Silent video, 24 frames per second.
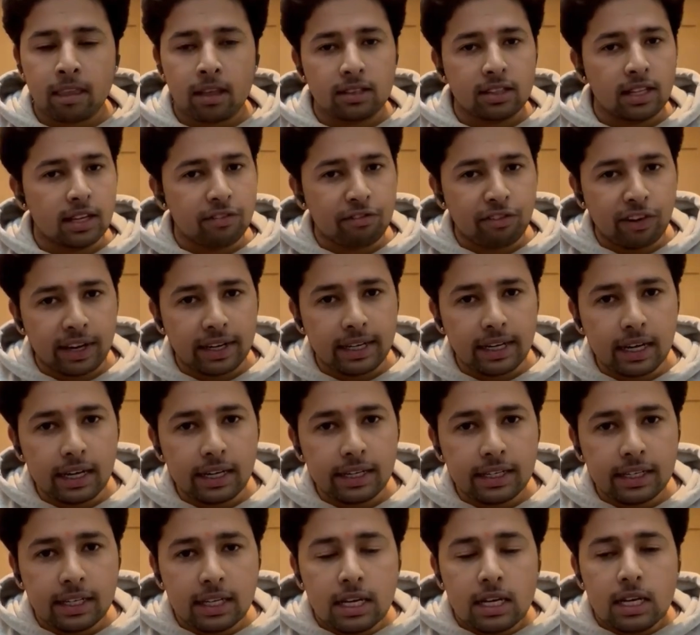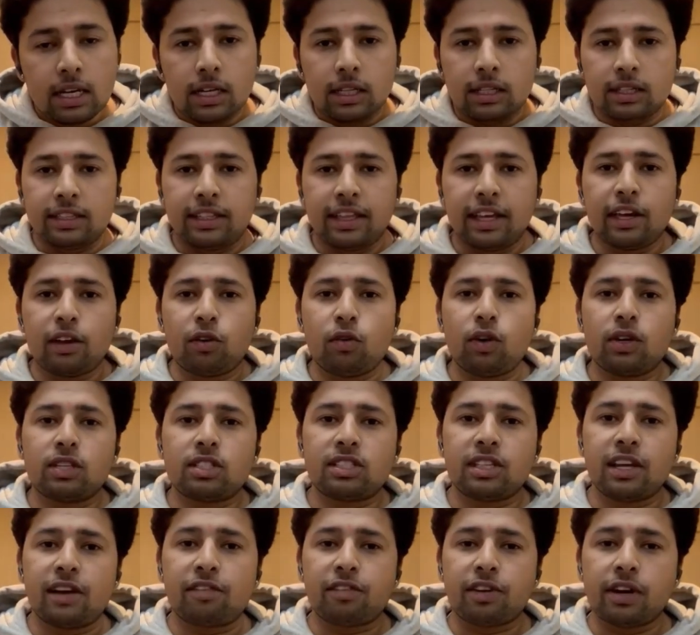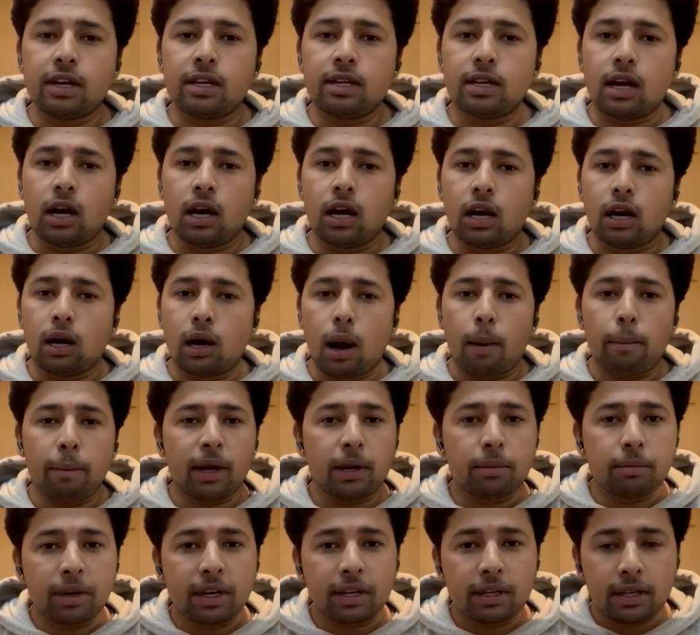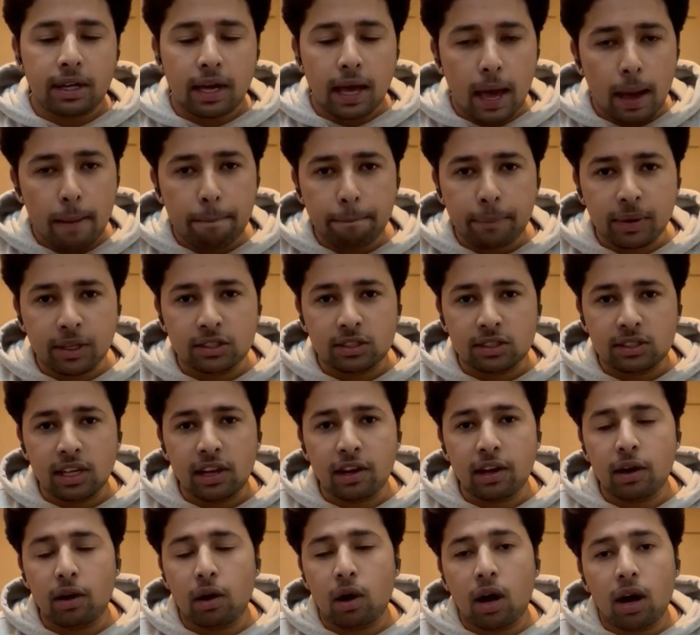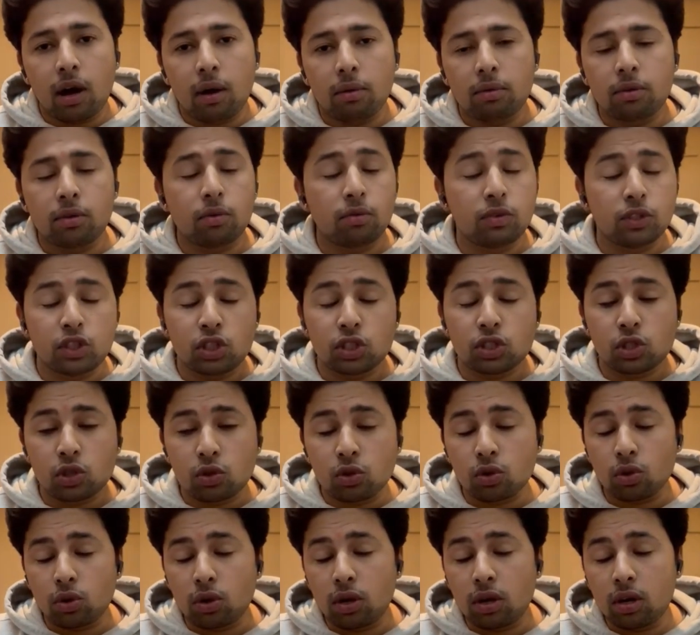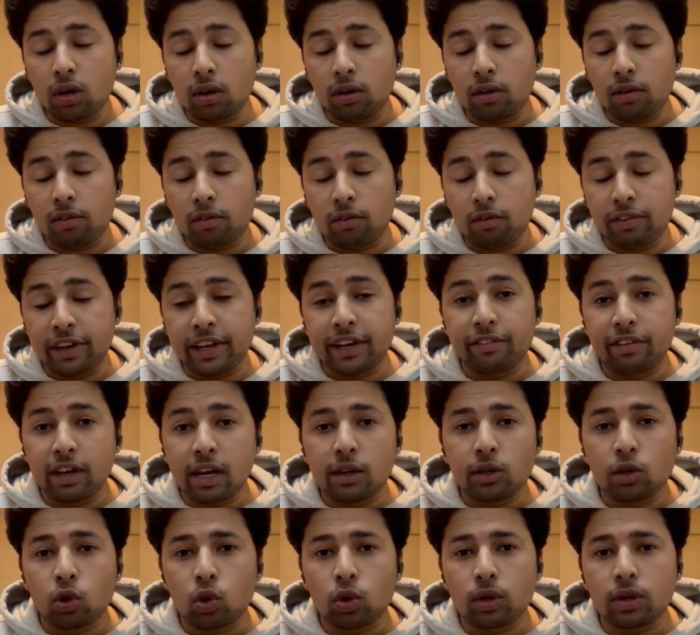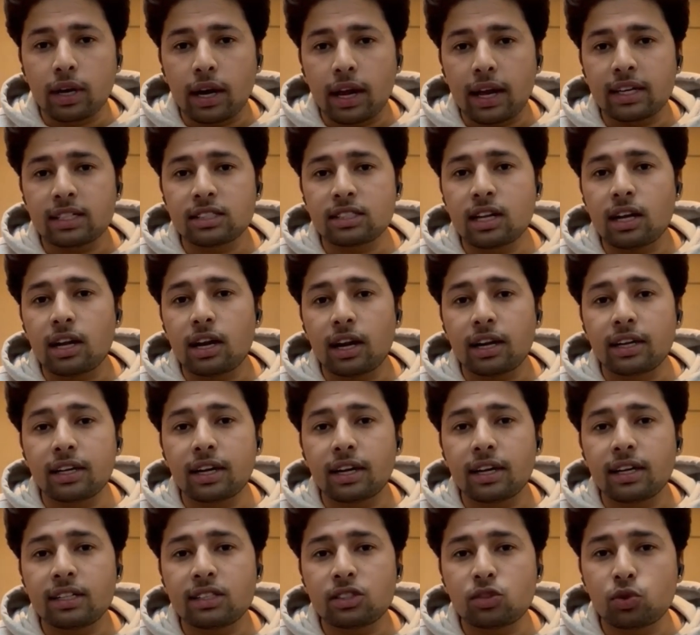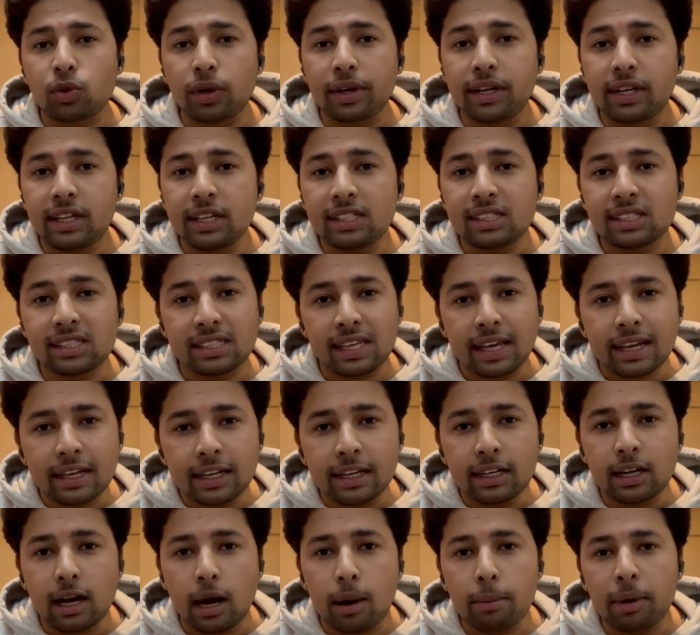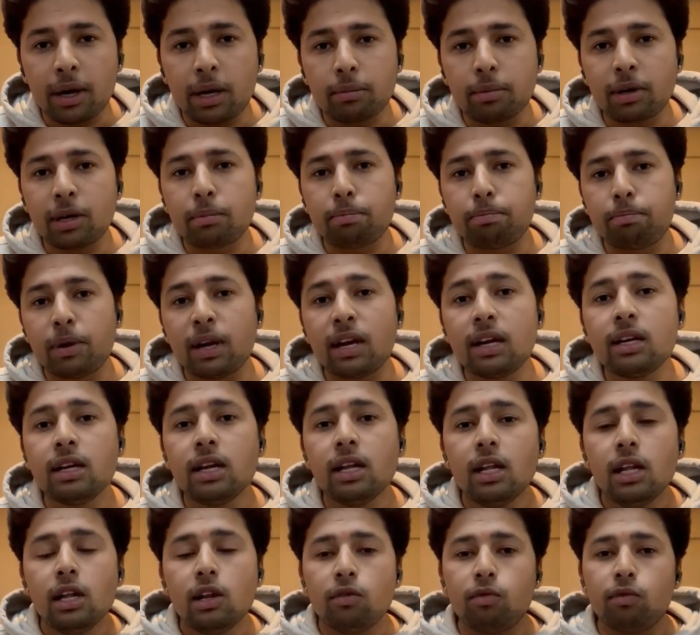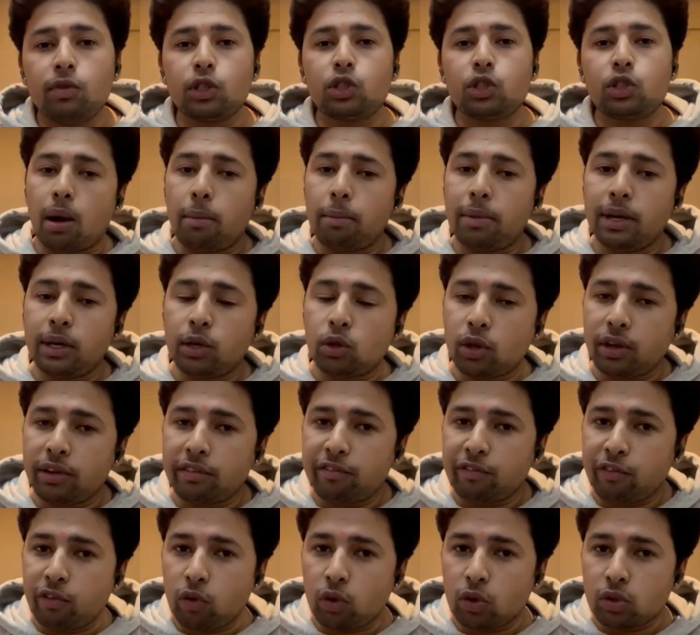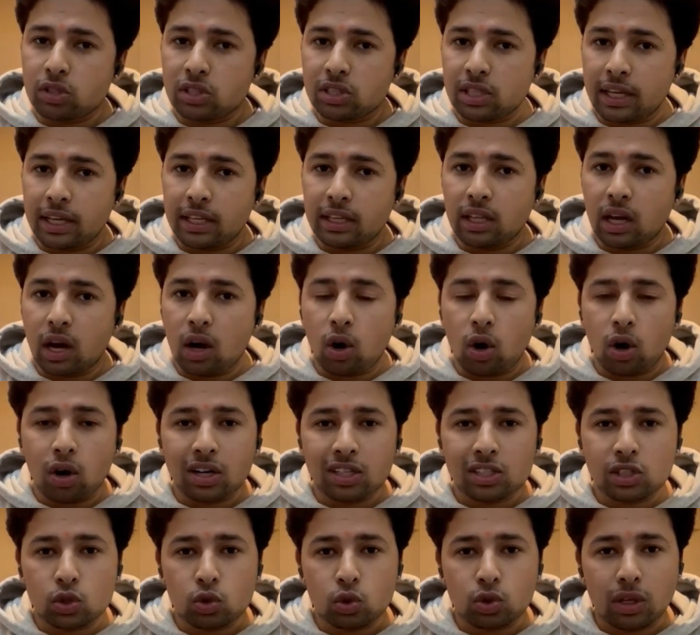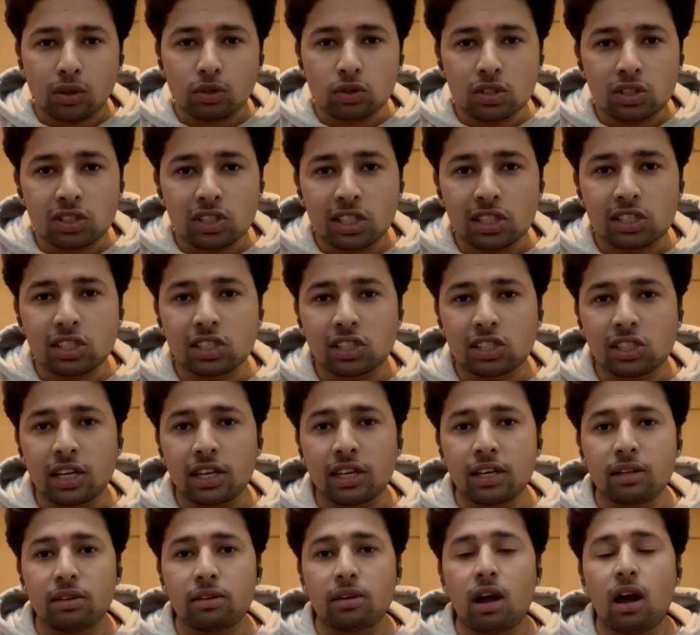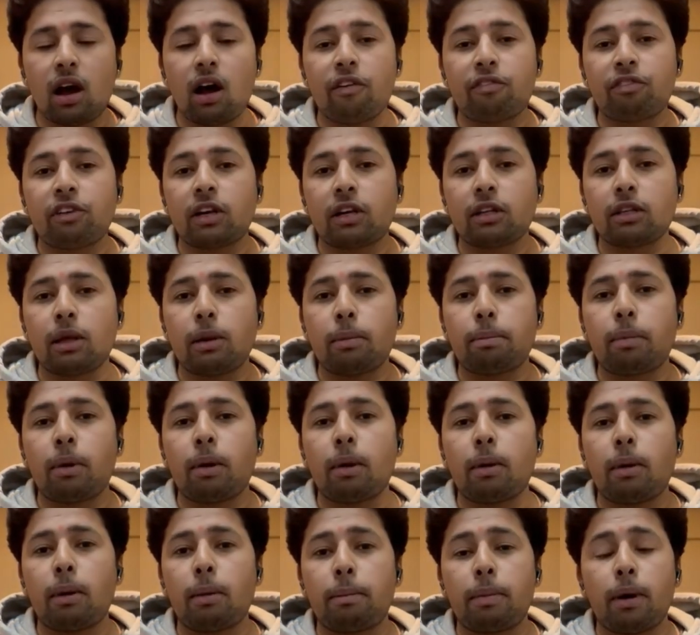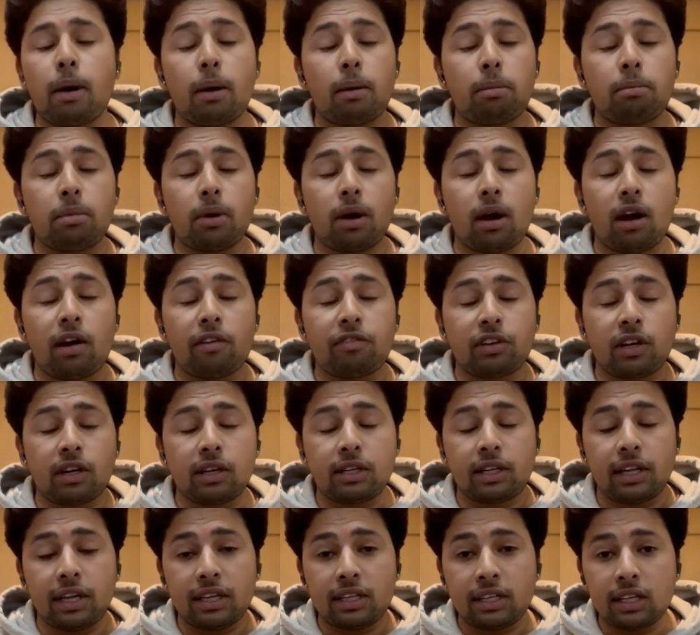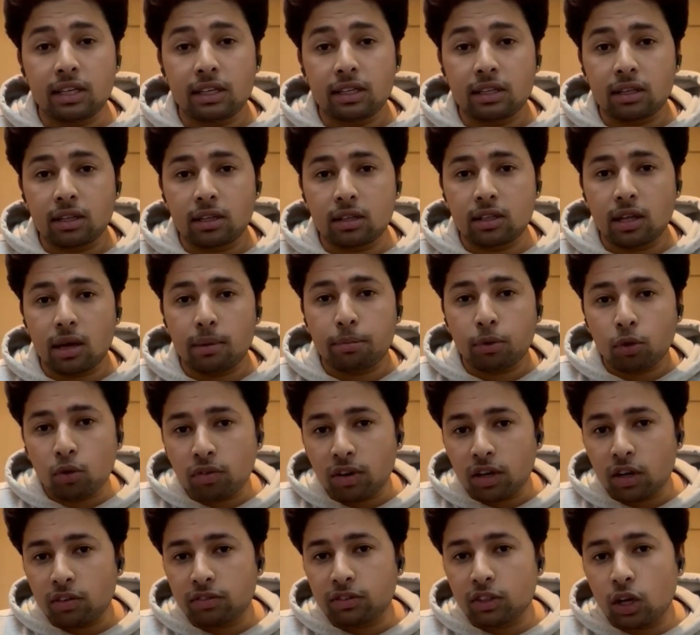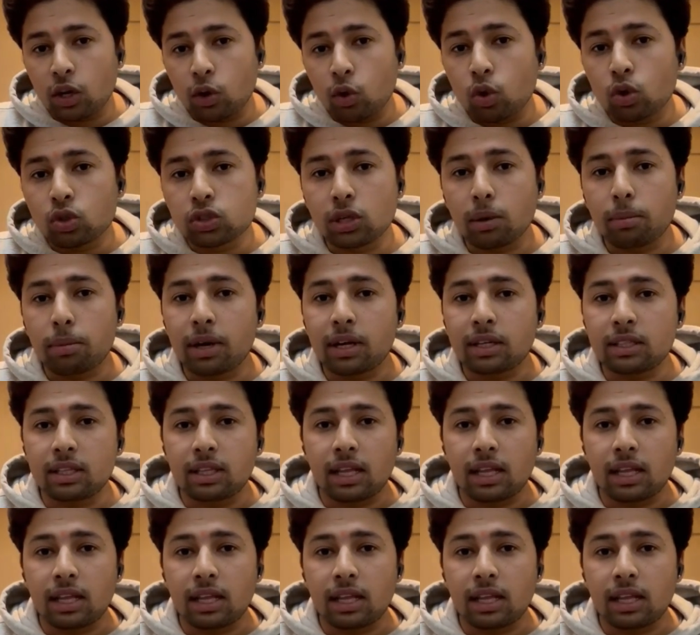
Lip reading: Then finally, there were several amendment happens, the which is very well known as the 122nd Amendment Bill, which came into enforce in the August 2016 after taking the approval of the Lok Sabha.